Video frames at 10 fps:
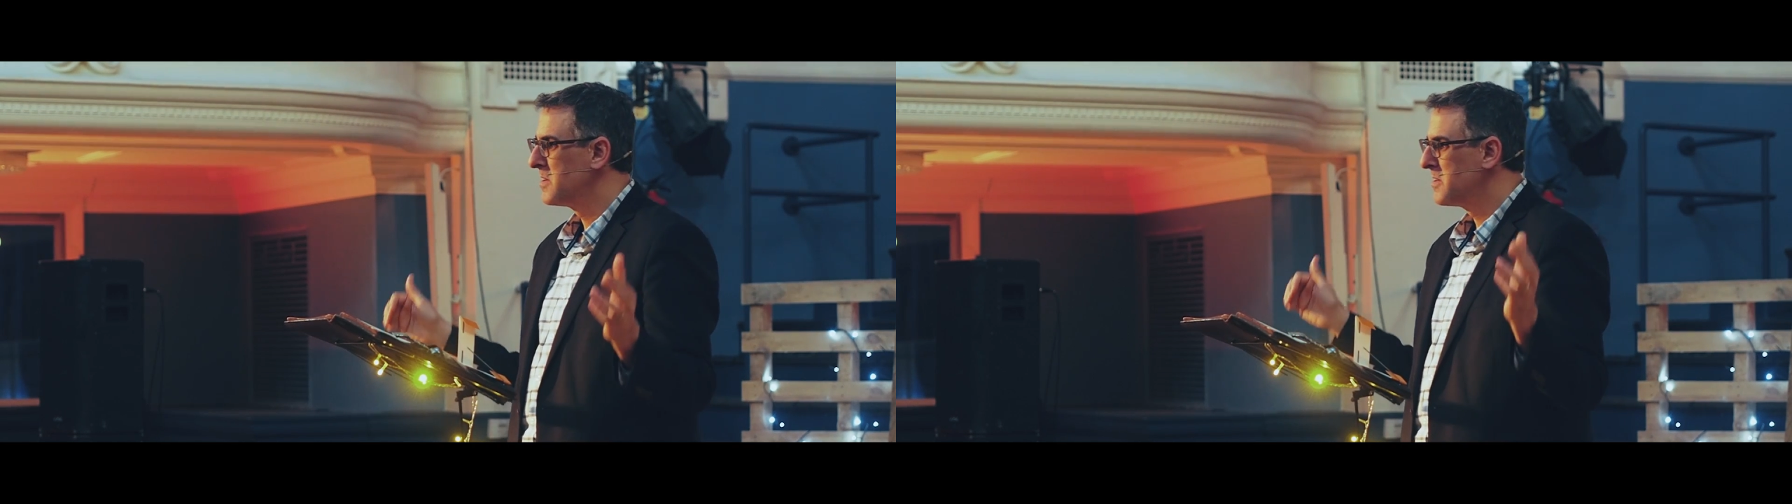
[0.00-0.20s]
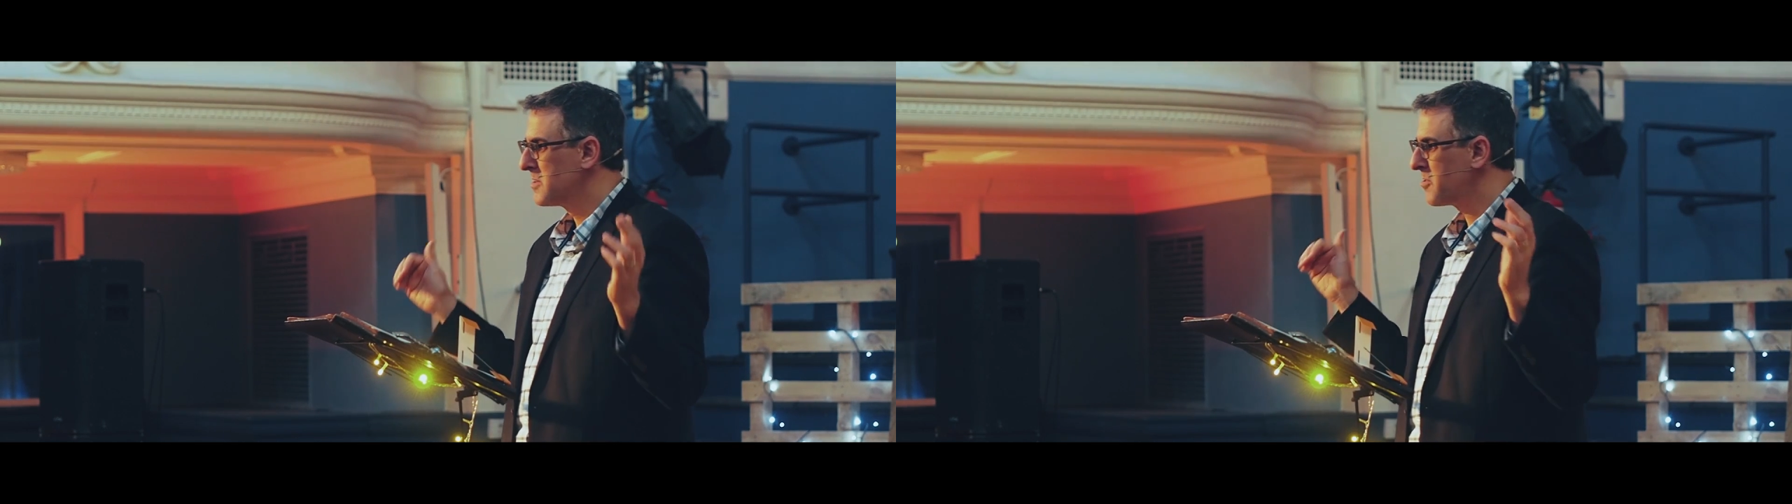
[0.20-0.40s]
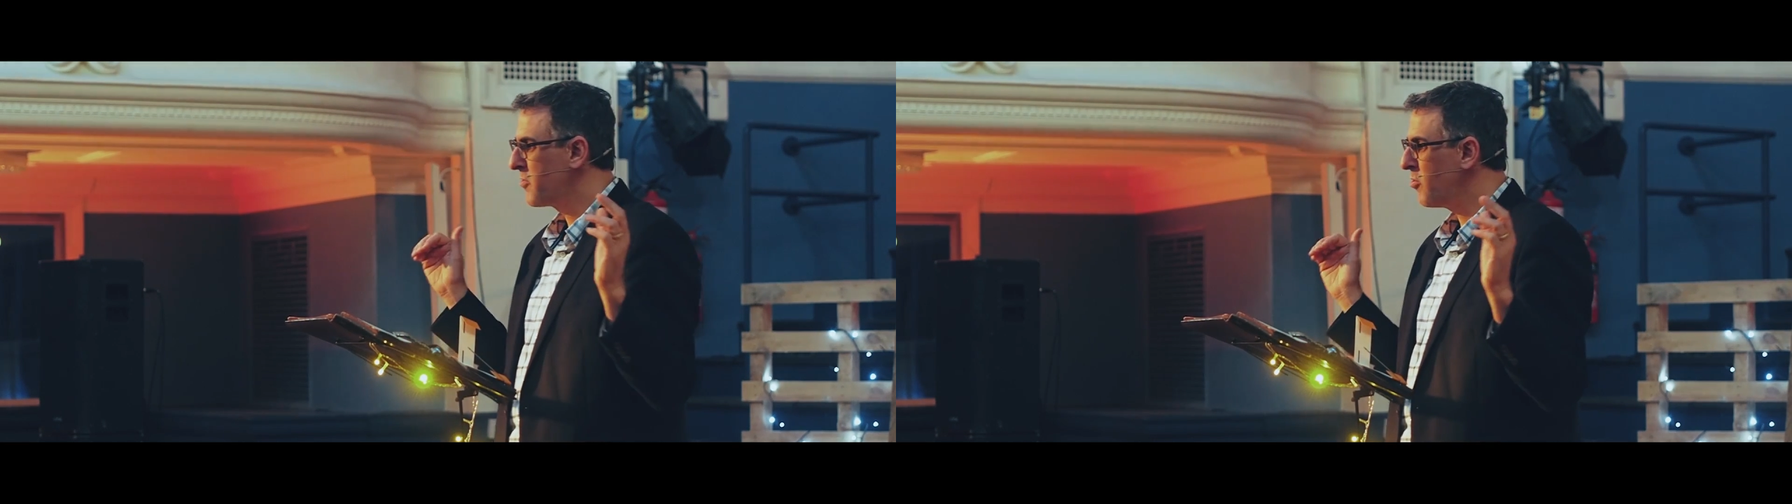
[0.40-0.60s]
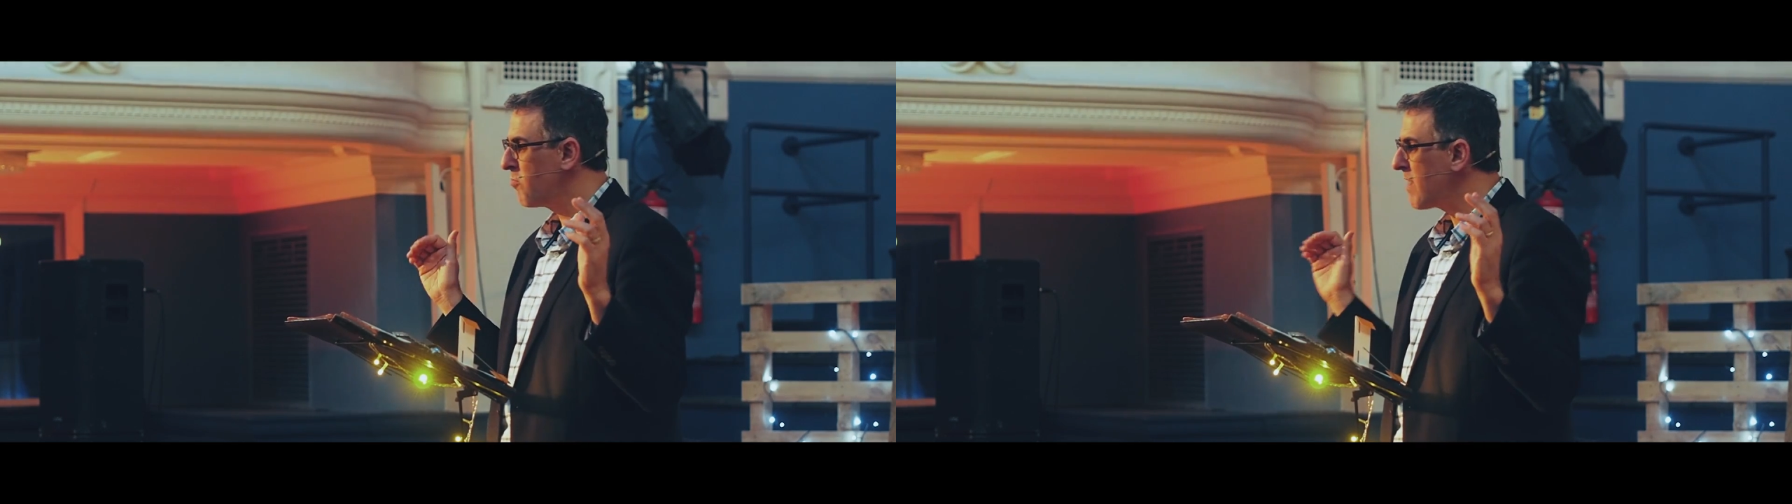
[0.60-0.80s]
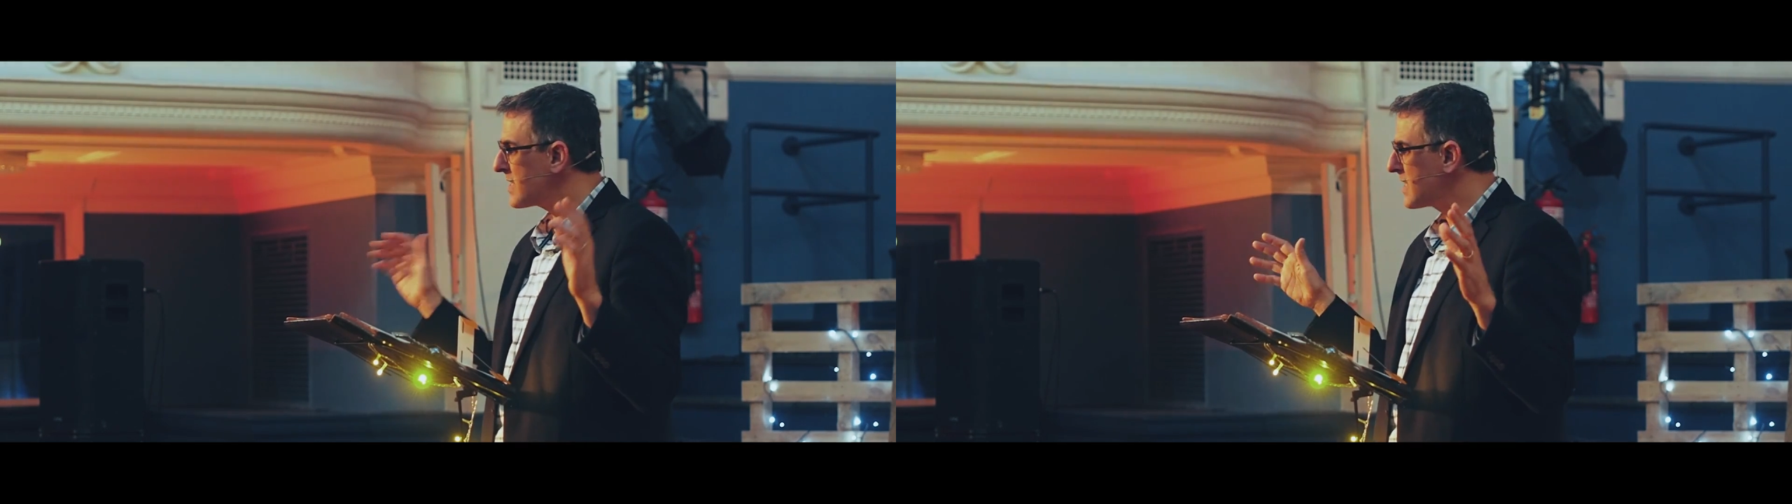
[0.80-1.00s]
So if you're
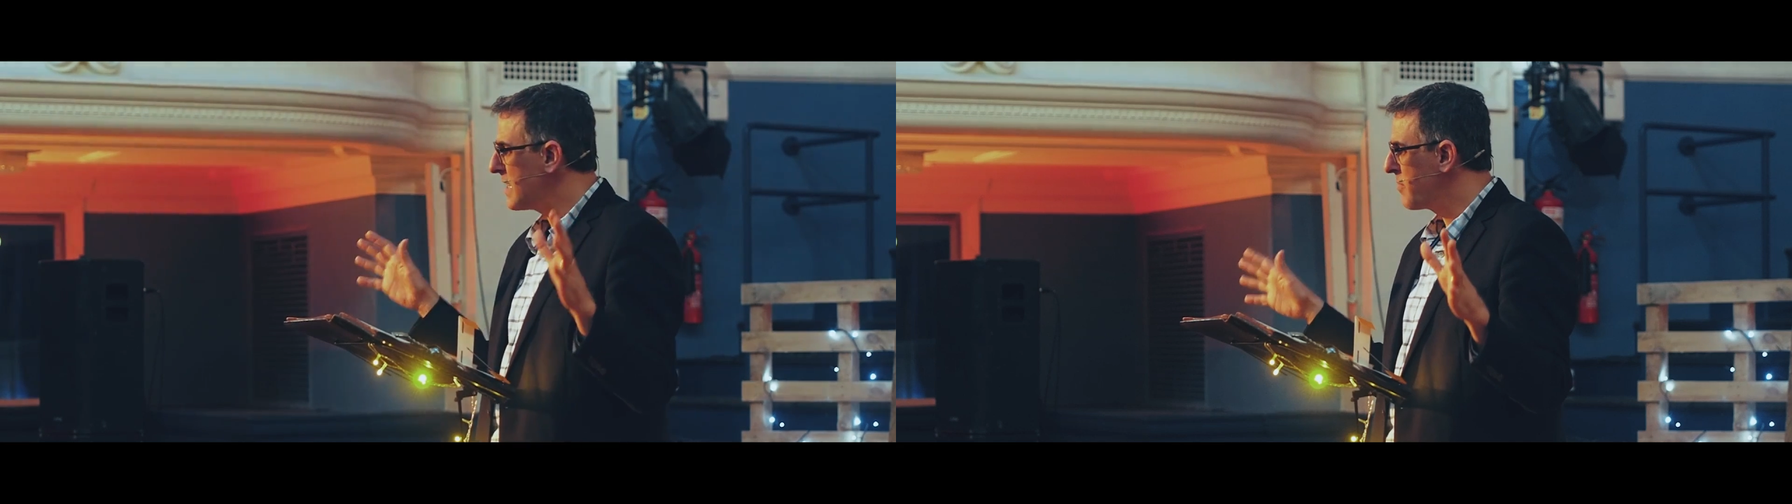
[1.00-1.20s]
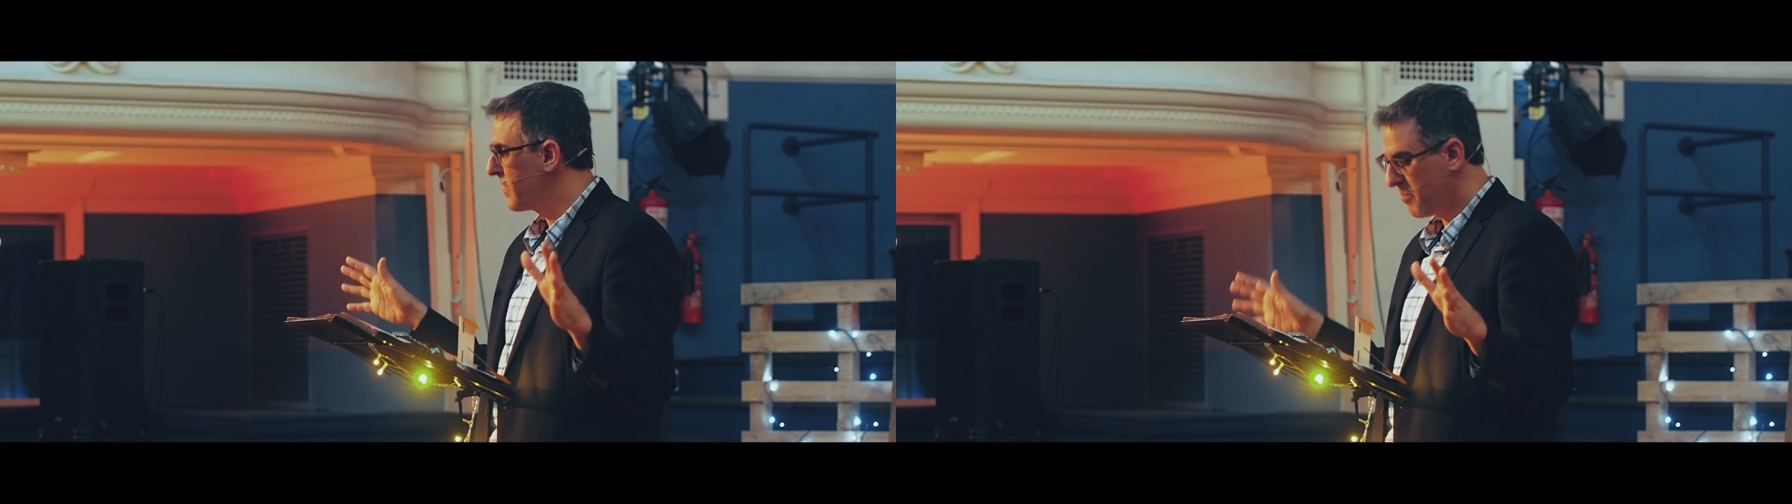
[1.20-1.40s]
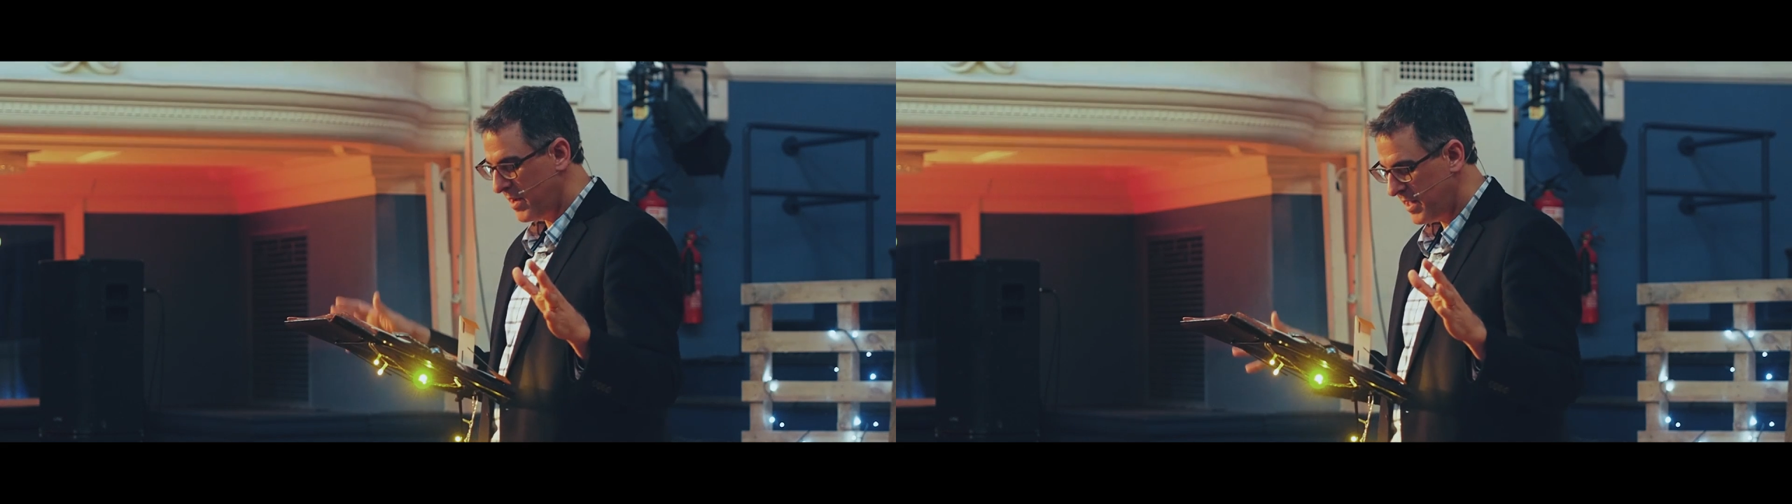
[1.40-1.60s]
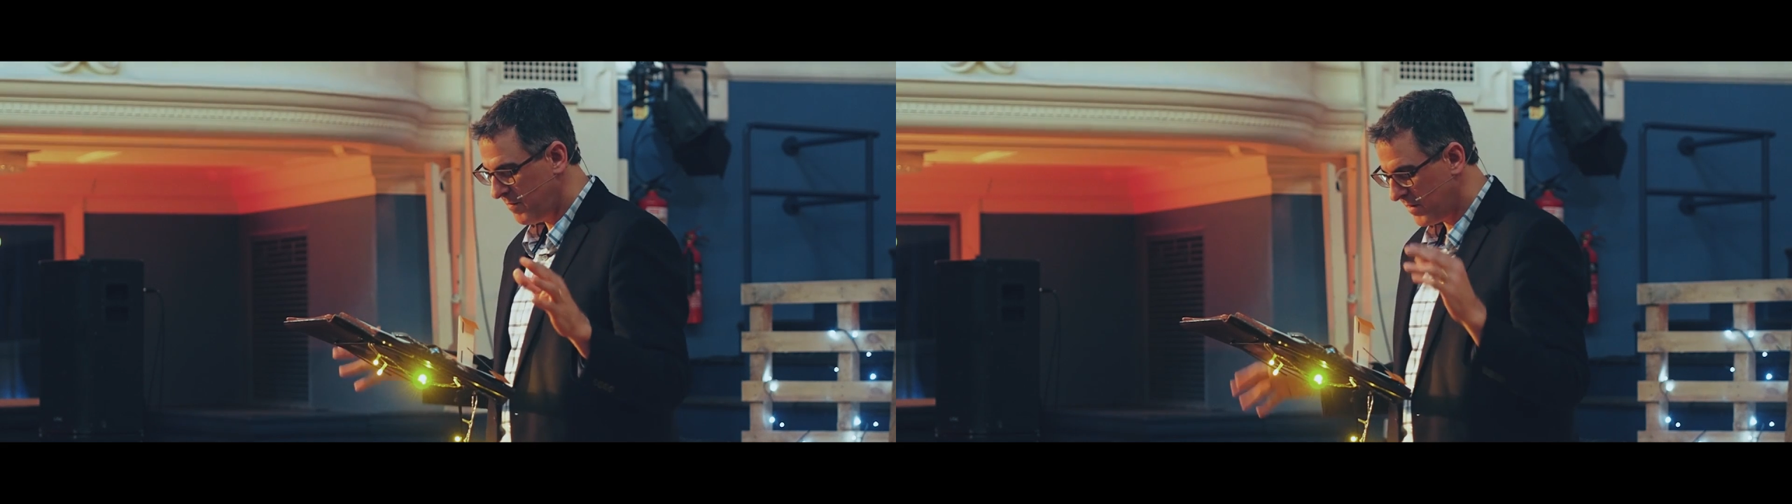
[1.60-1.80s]
wrestling with the belief